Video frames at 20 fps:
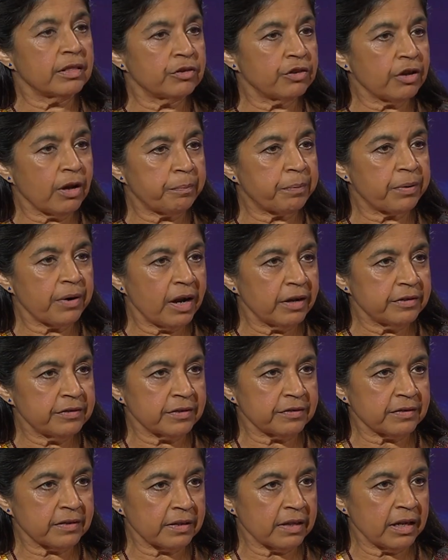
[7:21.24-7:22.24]
the top
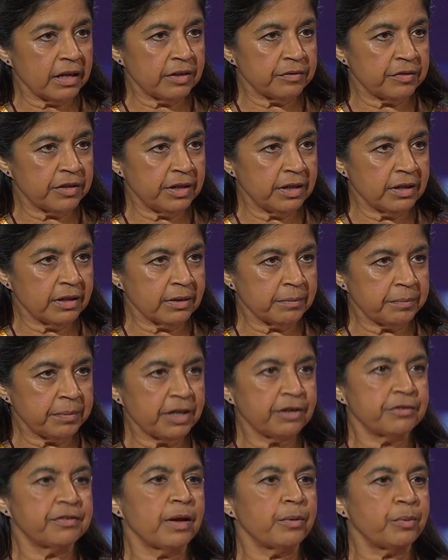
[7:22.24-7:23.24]
prizes at the end of the year
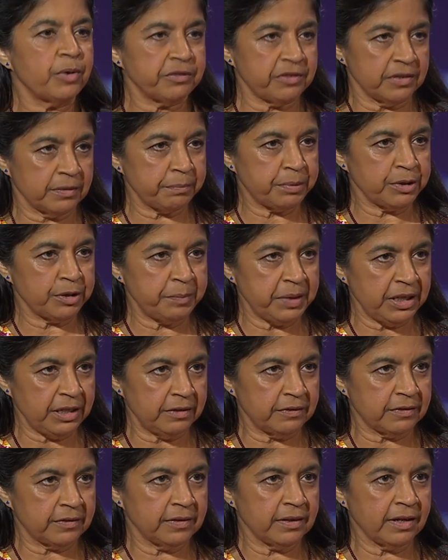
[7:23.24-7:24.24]
because I wasn't
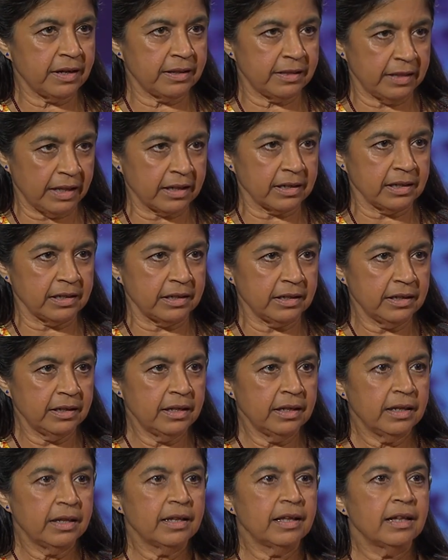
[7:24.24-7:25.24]
Burmese ethnically.
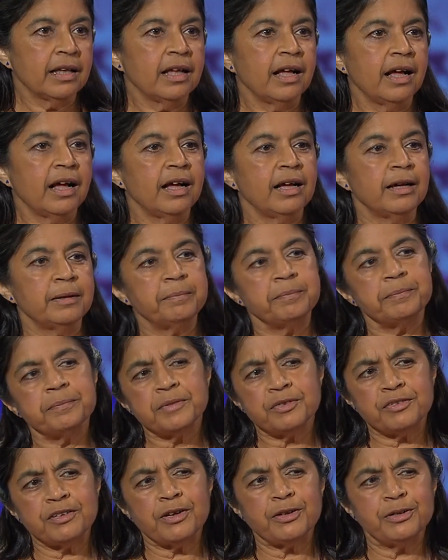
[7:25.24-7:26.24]

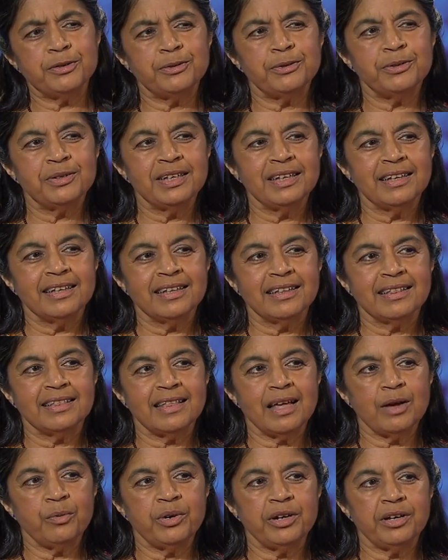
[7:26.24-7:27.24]
So
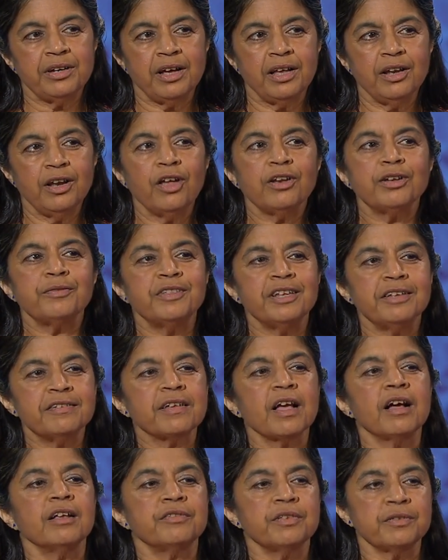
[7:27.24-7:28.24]
there were a lot of these
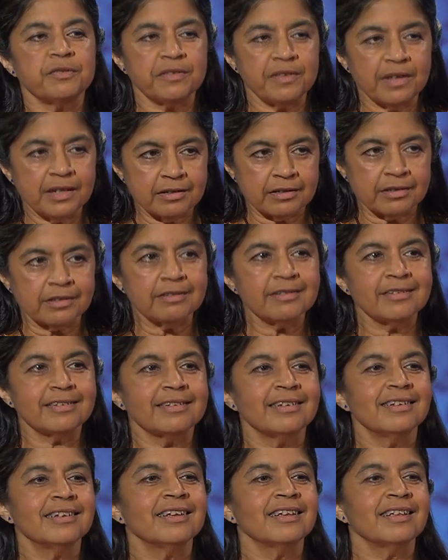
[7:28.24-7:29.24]
kinds of
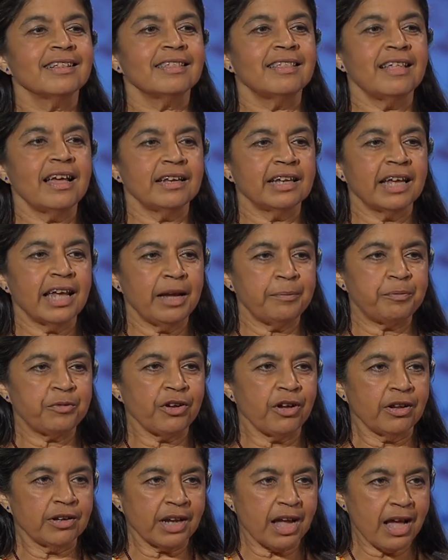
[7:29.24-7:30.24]
signals that kept
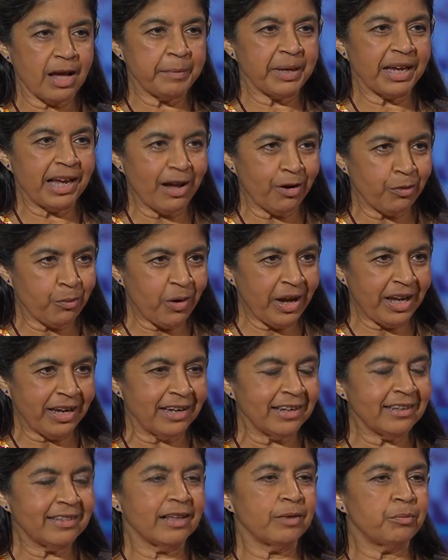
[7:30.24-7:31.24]
on coming our
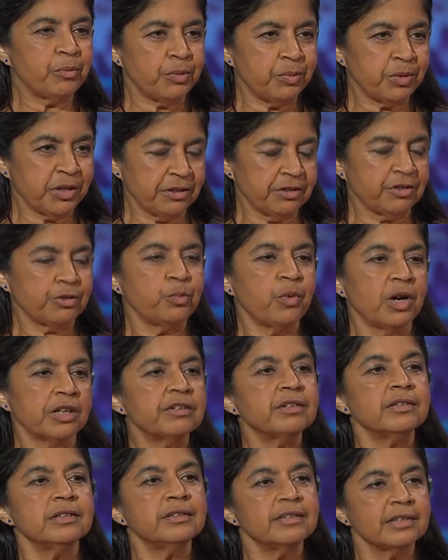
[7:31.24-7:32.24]
way that we weren't
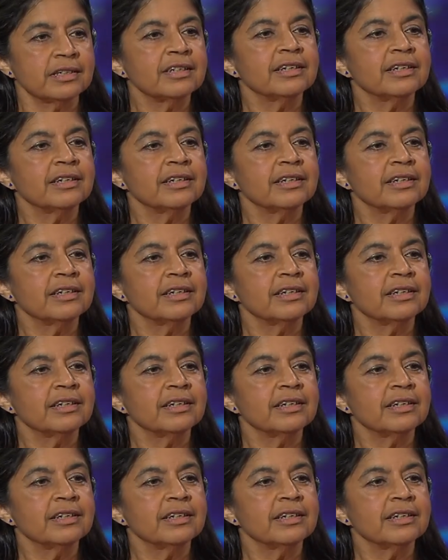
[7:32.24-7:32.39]
wanted.